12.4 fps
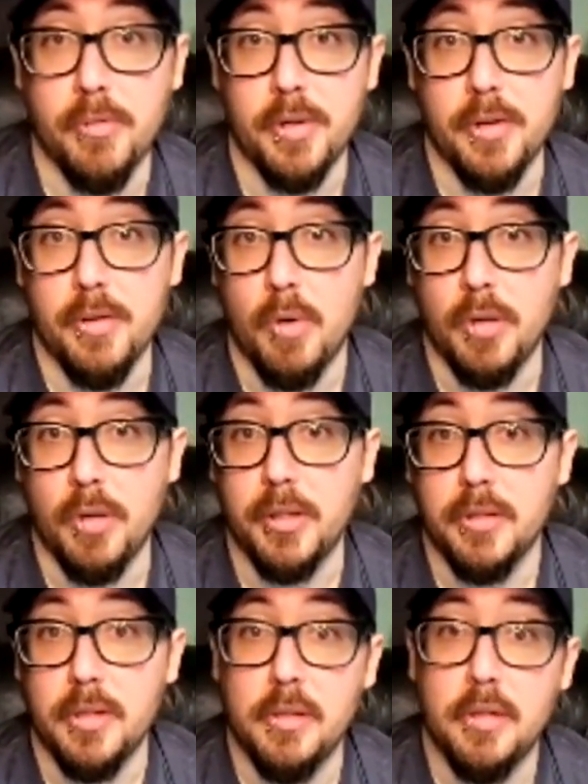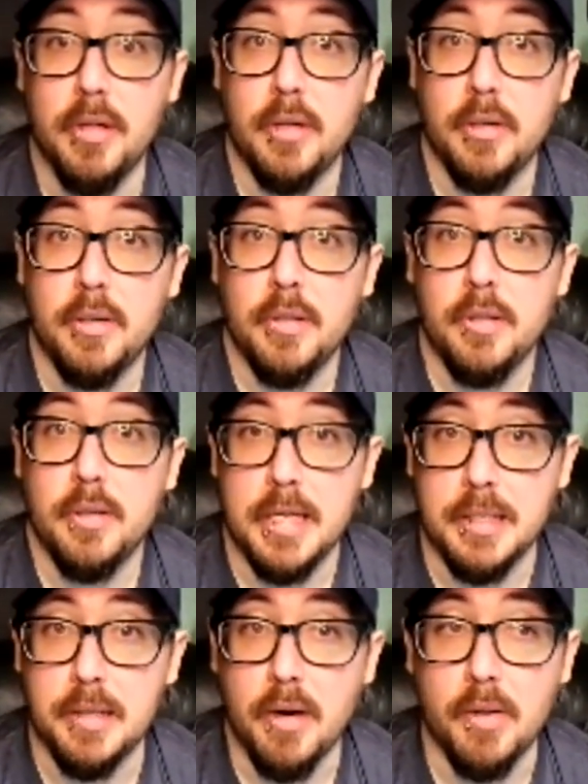really well done and
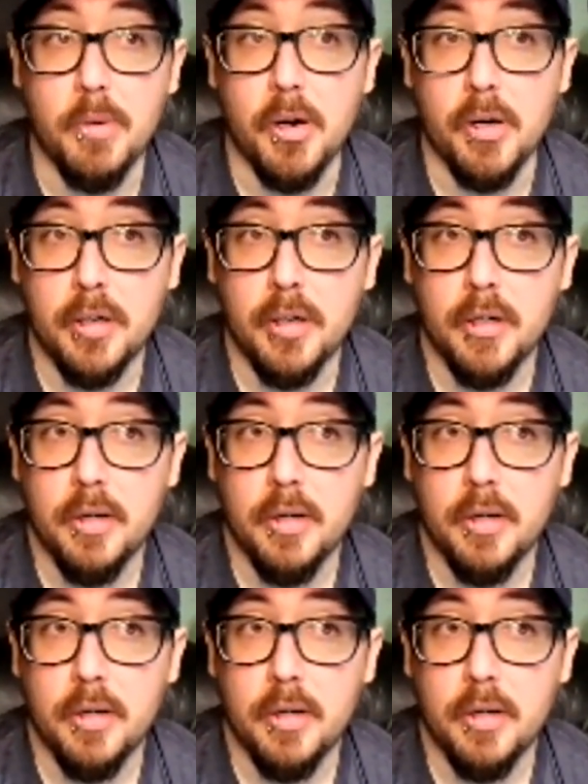hits it out of the park.